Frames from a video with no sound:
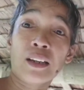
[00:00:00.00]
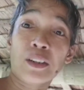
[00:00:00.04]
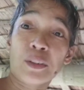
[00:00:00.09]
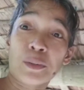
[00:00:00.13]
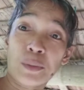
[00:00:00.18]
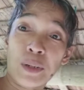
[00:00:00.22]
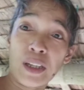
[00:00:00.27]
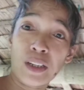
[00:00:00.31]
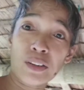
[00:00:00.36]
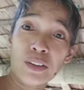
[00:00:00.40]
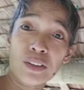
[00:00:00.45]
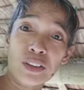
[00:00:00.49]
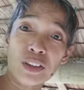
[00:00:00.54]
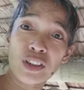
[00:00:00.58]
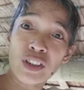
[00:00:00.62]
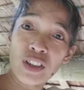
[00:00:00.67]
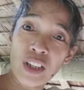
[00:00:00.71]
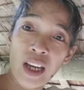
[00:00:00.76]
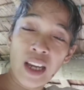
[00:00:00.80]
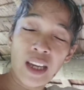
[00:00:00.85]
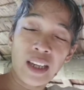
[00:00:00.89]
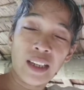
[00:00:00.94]
rain or
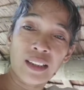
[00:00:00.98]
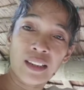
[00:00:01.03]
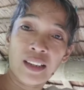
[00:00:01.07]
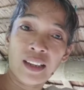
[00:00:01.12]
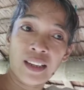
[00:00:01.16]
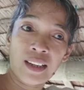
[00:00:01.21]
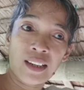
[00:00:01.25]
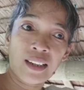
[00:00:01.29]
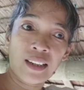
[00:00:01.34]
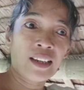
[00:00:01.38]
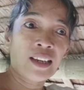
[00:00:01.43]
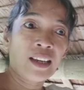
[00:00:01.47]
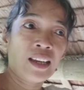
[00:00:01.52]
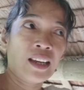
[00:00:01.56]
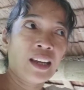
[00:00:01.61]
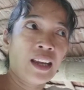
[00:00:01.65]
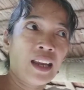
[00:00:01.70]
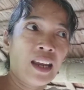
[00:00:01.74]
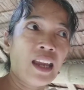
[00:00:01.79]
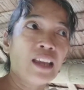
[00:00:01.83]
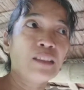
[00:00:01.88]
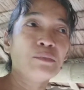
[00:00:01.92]
shine,
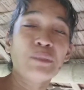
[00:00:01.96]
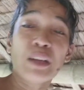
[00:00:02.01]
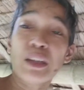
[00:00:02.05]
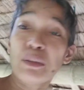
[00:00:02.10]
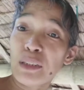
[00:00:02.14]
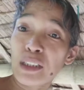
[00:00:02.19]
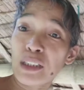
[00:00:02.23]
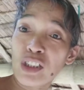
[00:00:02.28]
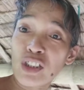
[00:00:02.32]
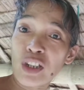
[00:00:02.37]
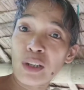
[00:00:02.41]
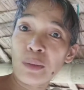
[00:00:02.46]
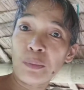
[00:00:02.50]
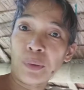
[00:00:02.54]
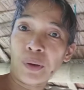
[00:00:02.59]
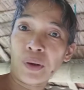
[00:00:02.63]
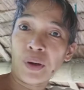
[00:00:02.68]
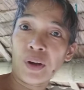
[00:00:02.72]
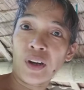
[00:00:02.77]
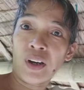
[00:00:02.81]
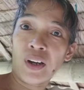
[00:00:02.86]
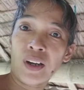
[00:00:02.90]
and maybe cheaper.